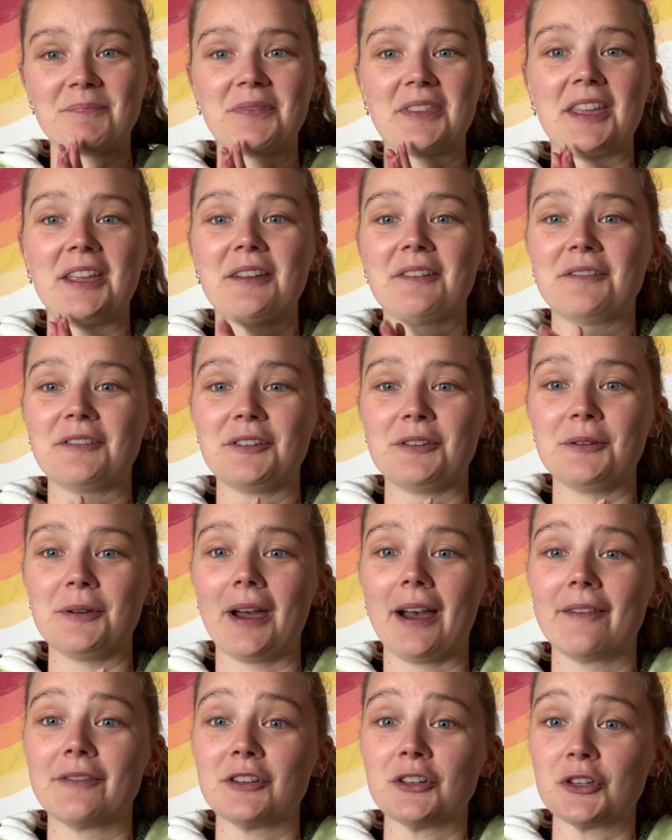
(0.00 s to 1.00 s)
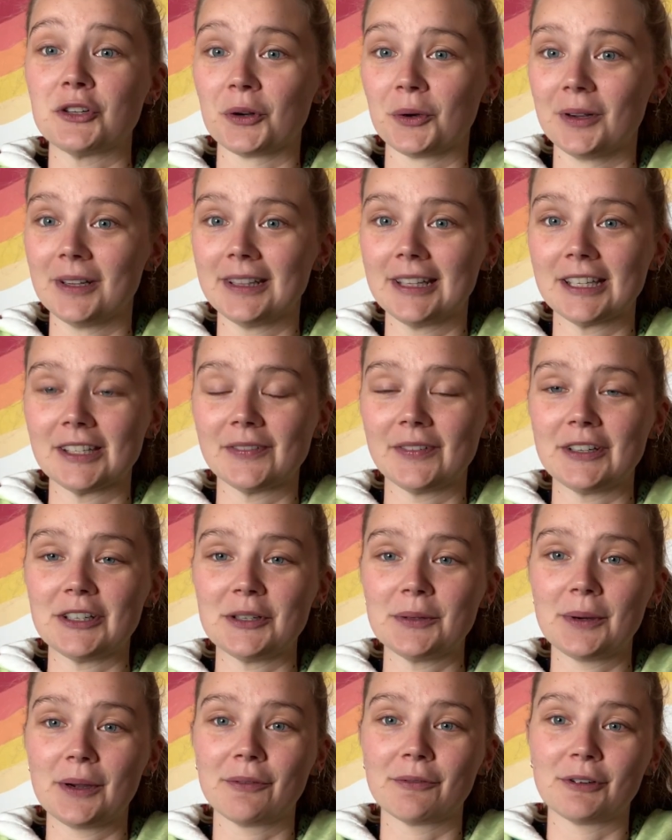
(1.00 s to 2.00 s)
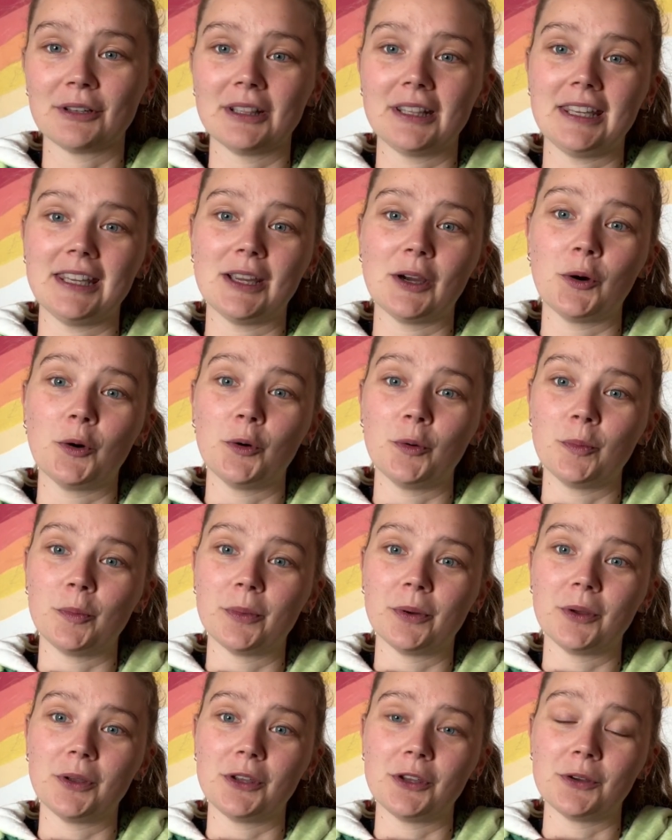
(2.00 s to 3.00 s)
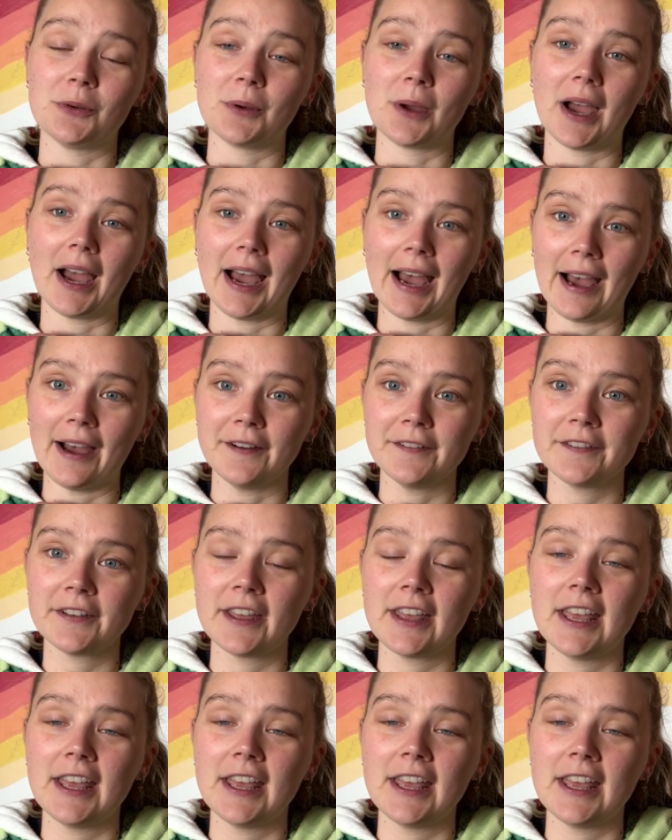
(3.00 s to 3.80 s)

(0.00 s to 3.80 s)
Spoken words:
If you have enjoyed this video, I really hope you have,